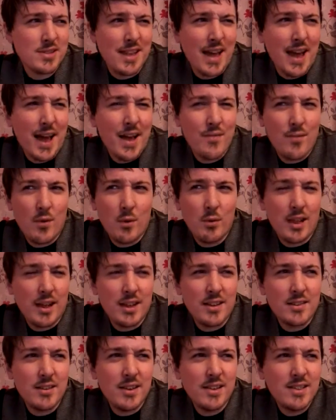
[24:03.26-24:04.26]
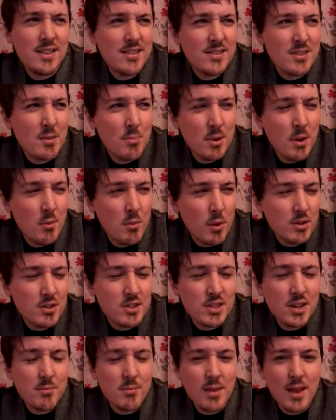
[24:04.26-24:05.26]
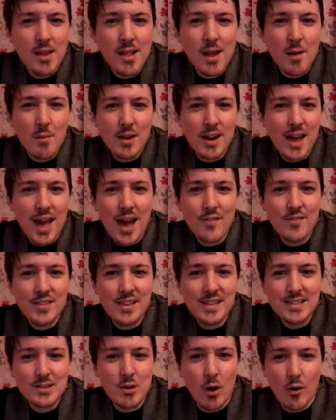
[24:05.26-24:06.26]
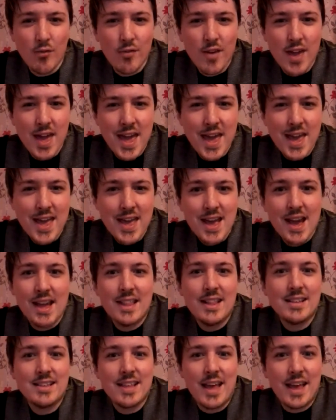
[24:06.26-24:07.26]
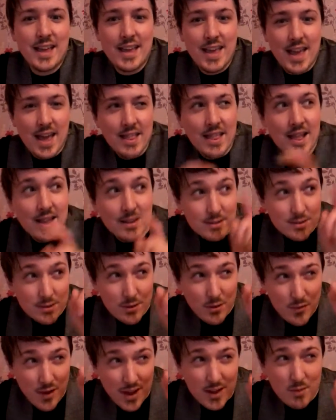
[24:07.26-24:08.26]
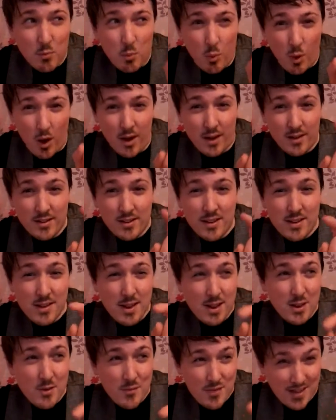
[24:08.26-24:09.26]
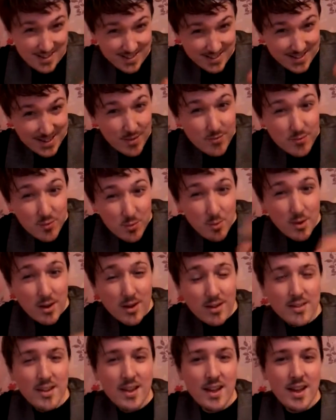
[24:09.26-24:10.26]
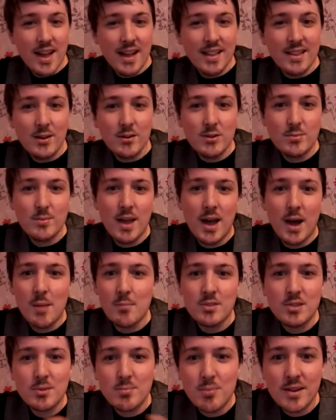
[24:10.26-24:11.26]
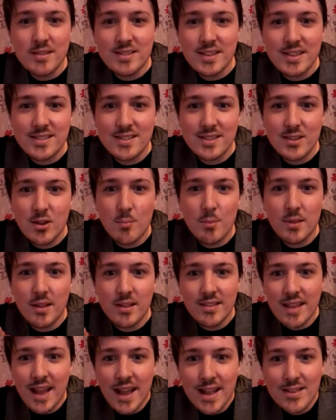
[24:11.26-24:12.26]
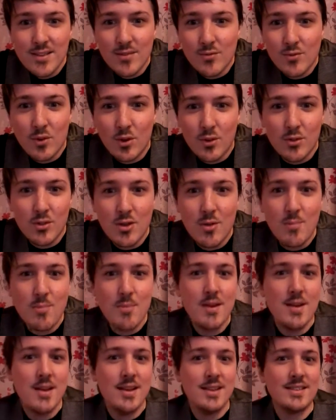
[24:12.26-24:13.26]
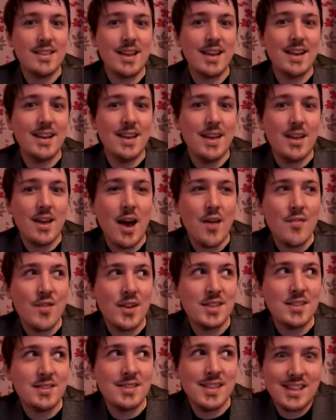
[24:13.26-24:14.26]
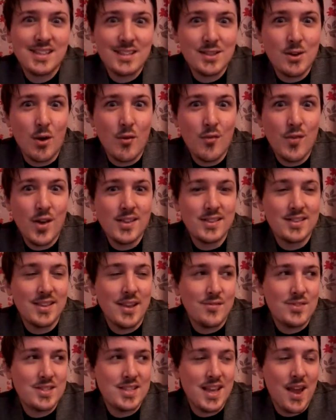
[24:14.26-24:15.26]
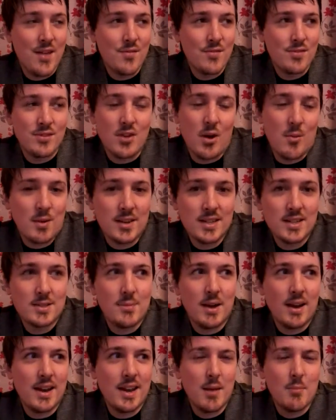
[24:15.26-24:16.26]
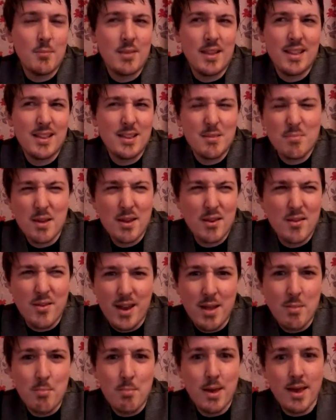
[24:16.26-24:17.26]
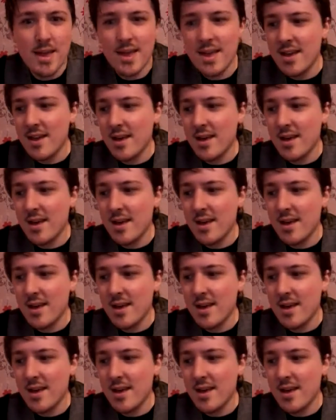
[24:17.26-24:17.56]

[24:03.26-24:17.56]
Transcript: like I feel like, is there somebody watching me? Like when I have this coffee and it's like, yeah, you've had one and then you've had another one. It tells me, I'm surprised it hasn't told me the dates I've got them. It's like, I've had 6 coffees and I've saved so much money. That's a bit creepy.